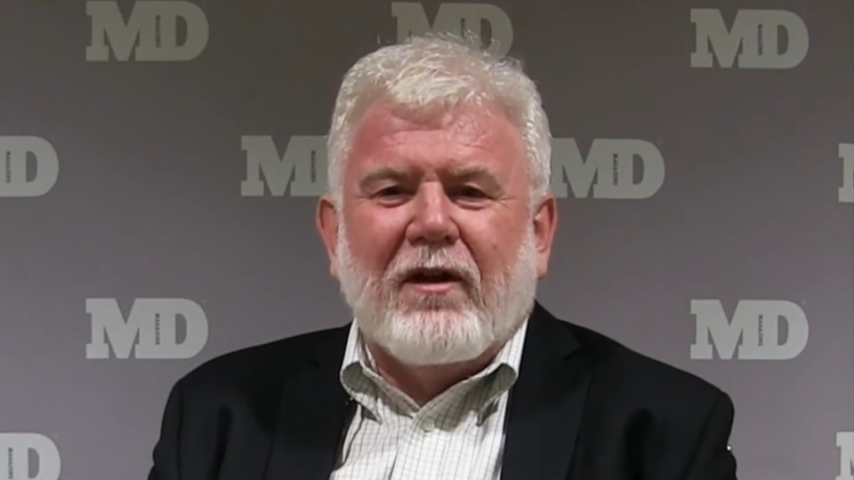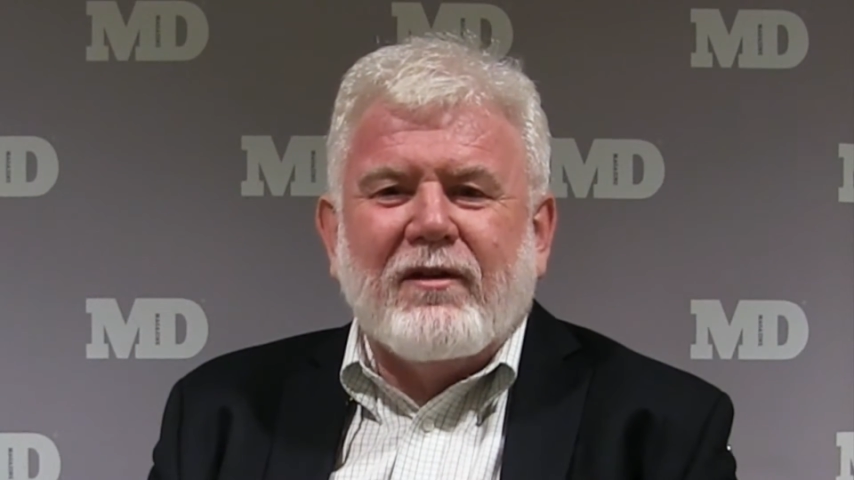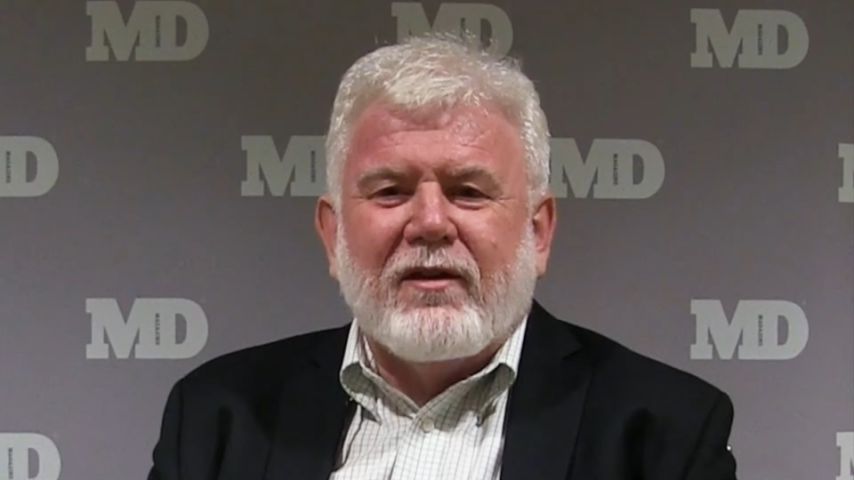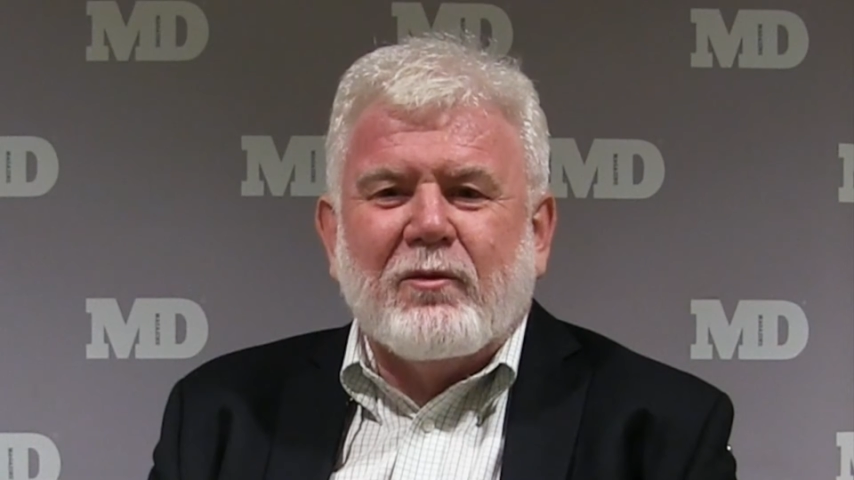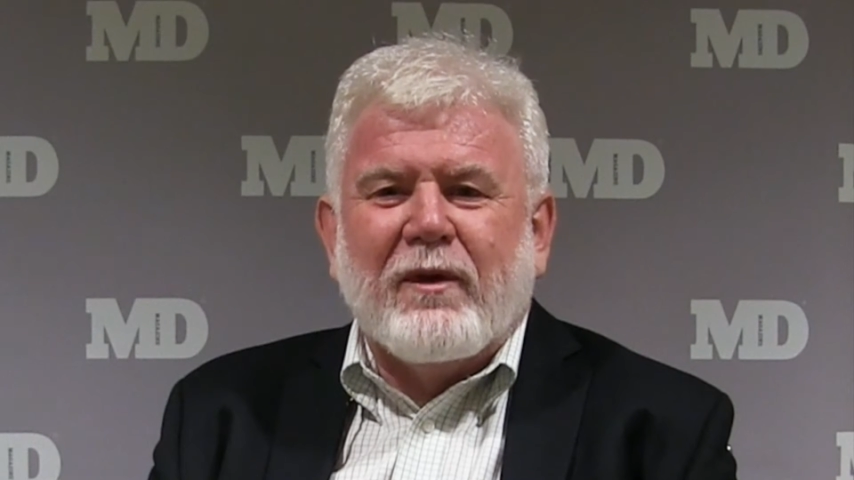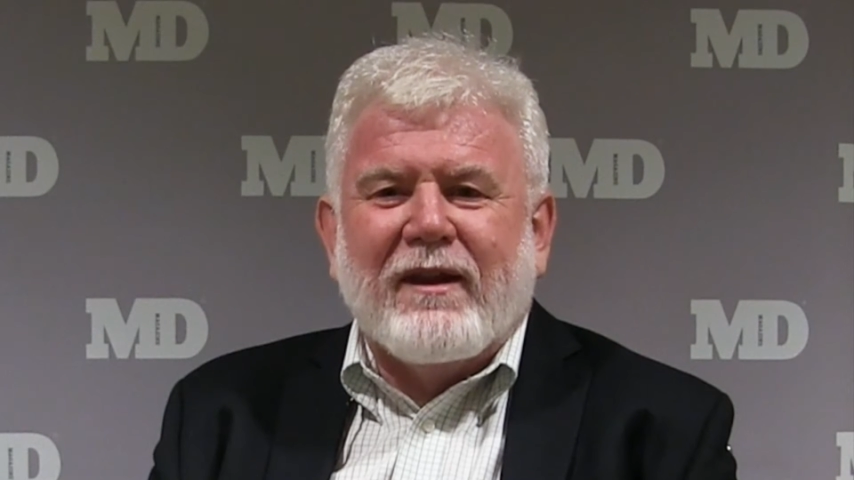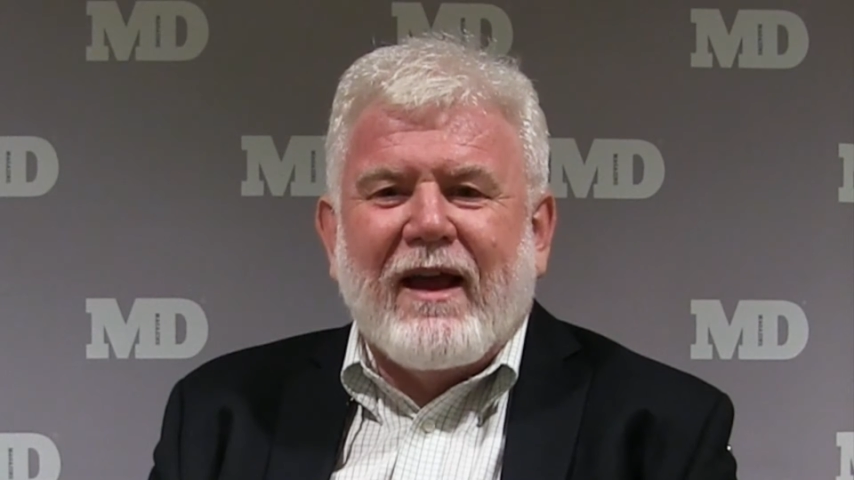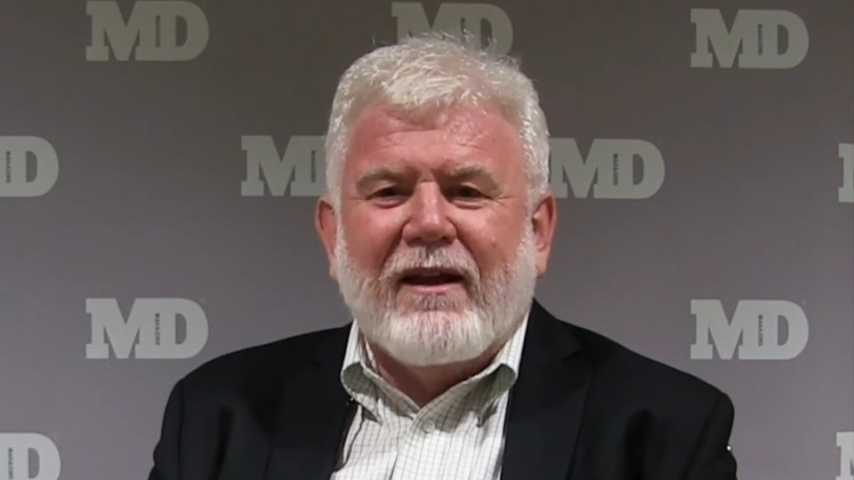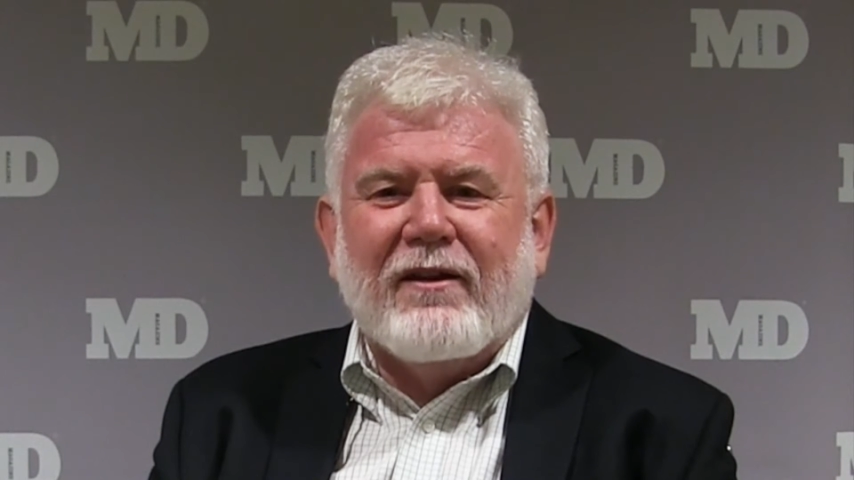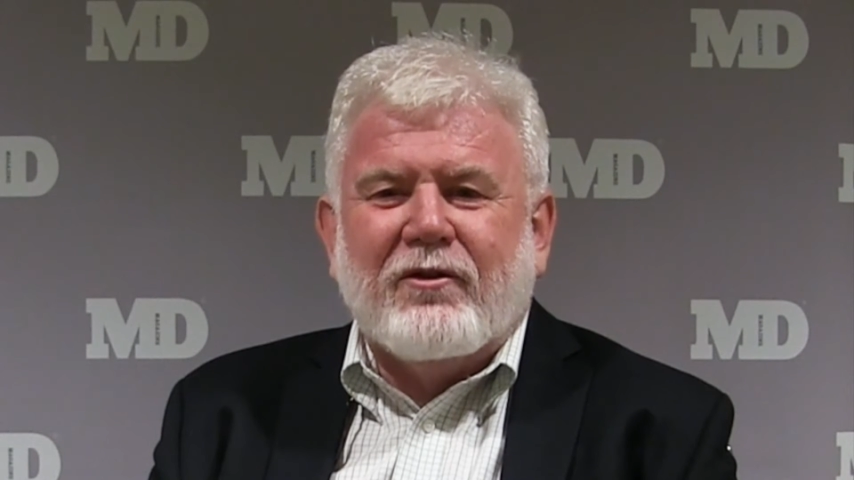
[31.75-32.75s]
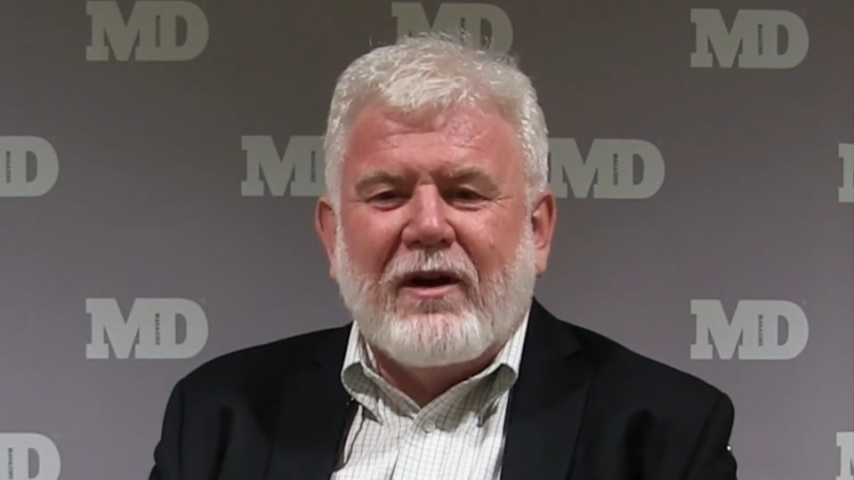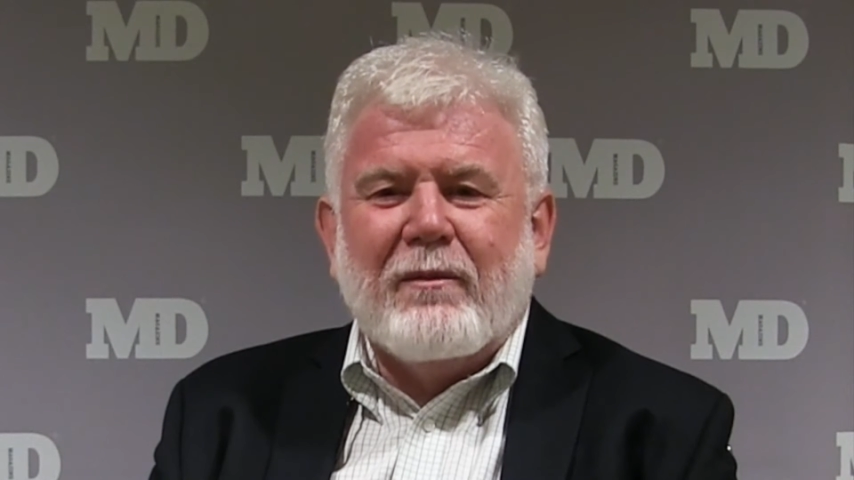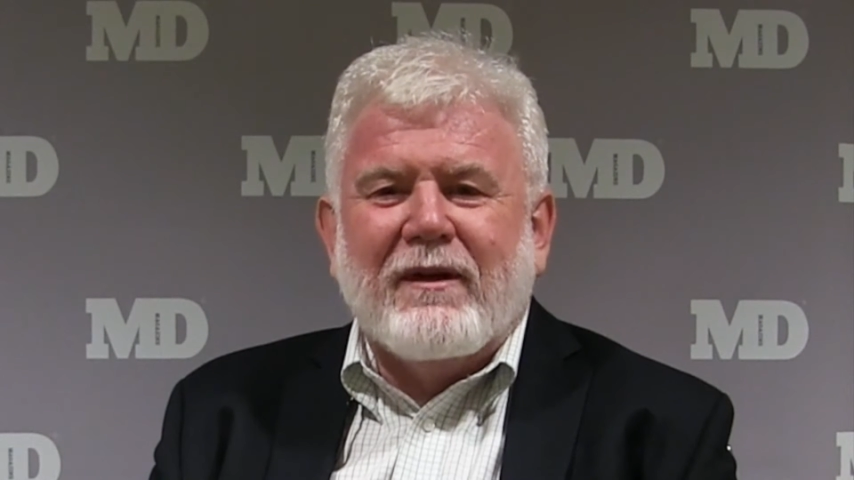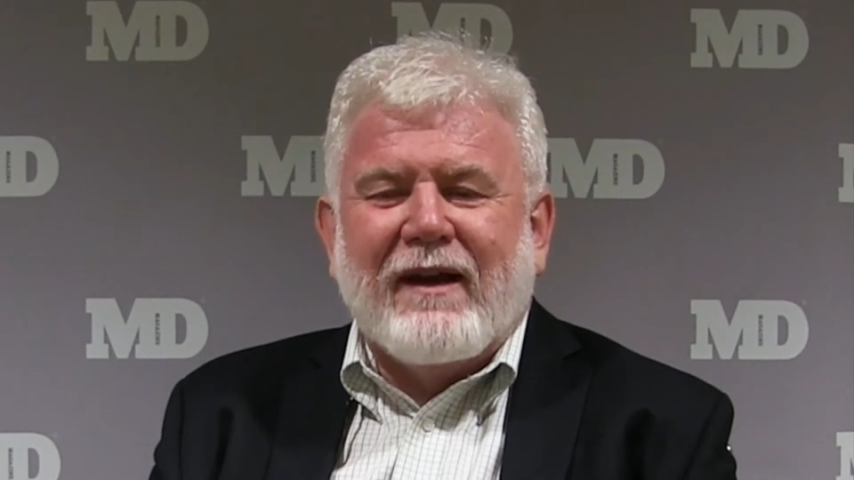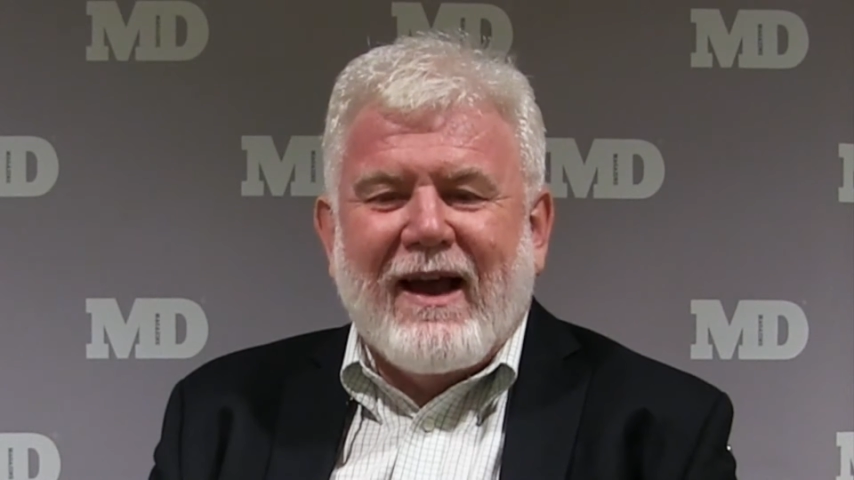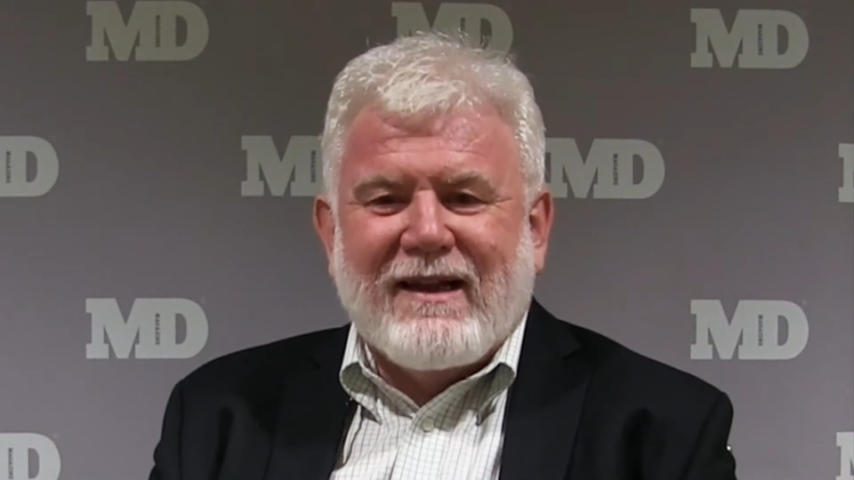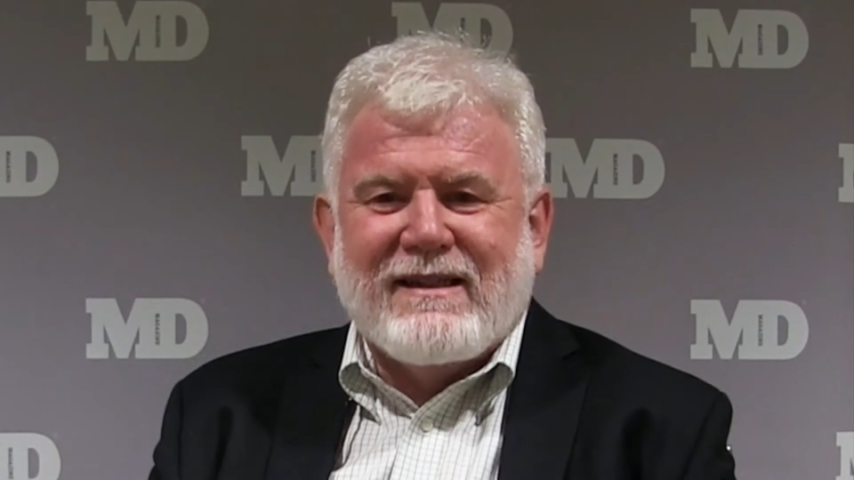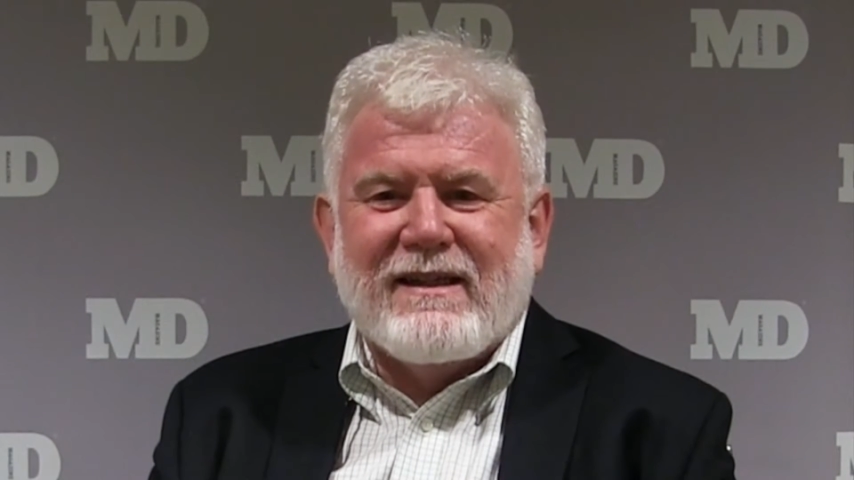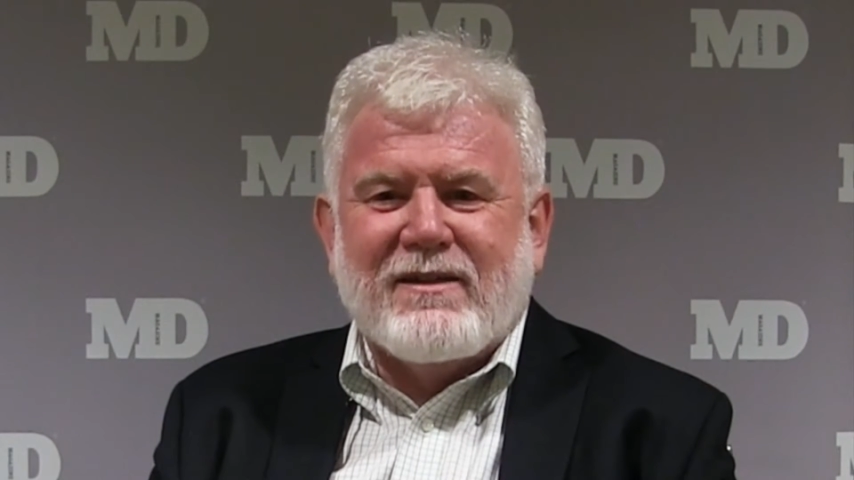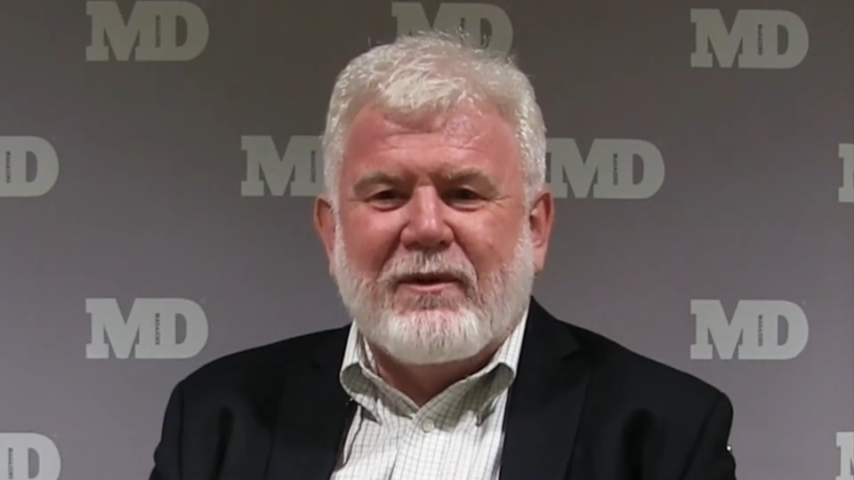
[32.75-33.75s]
advances with treatment
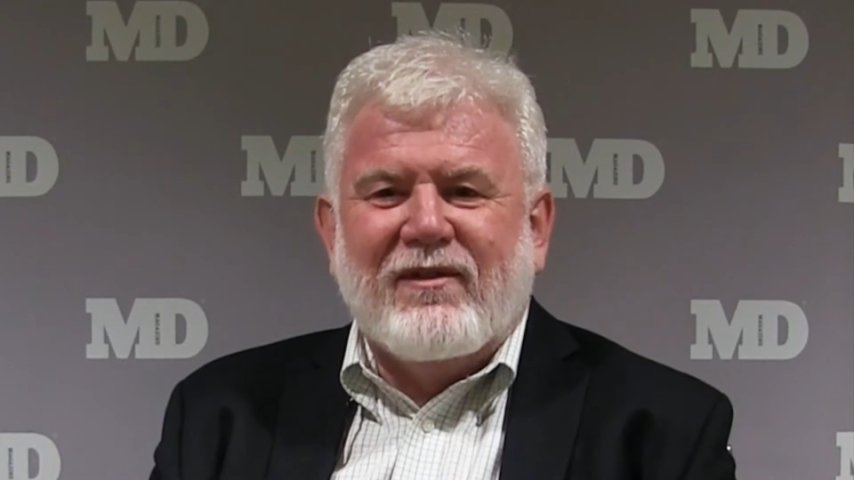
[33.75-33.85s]
access.